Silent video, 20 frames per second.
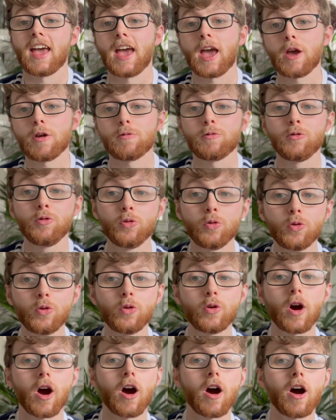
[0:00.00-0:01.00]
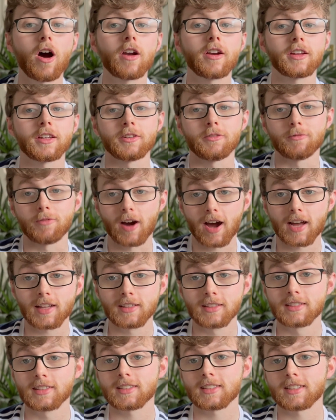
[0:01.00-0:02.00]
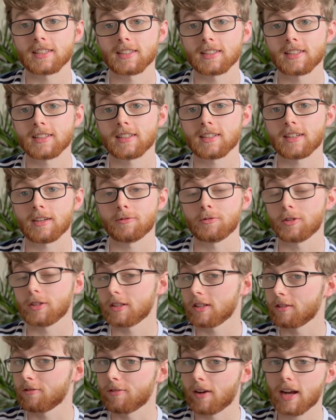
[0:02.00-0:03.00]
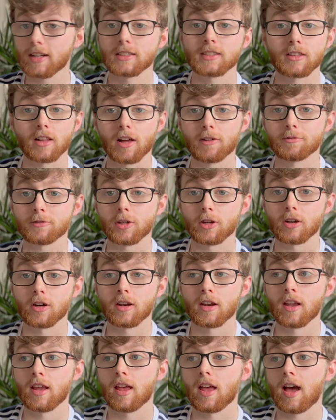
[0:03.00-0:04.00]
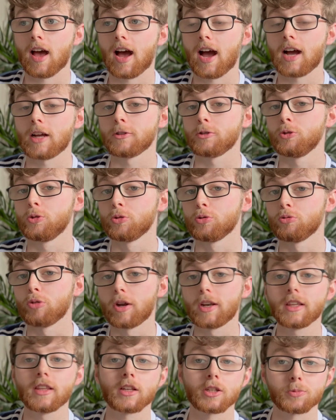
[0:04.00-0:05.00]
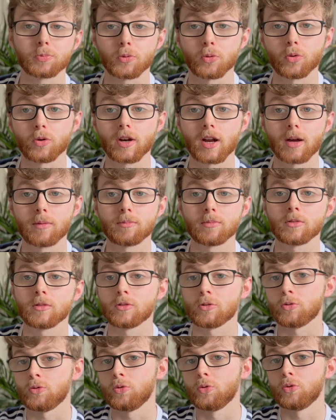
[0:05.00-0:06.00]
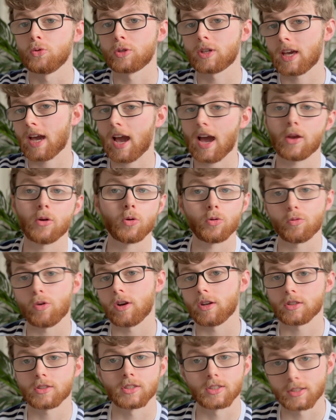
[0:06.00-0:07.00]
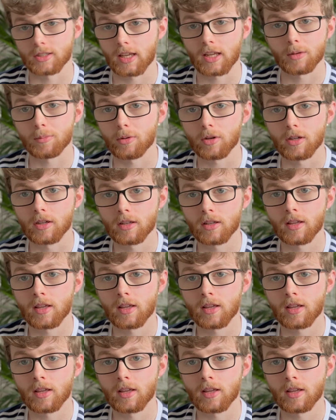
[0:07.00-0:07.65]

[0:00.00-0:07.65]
If you are advanced, if you're an advanced lifter and you're running this program, you cannot run it sustainably.